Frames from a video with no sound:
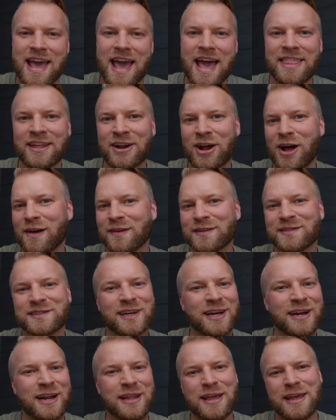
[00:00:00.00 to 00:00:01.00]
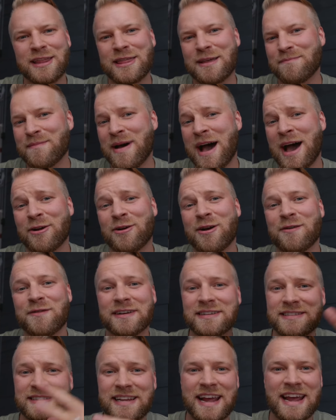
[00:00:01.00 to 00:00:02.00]
And then all of a sudden, in the matter of
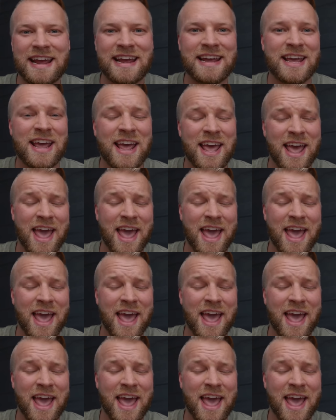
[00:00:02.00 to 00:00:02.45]
a day,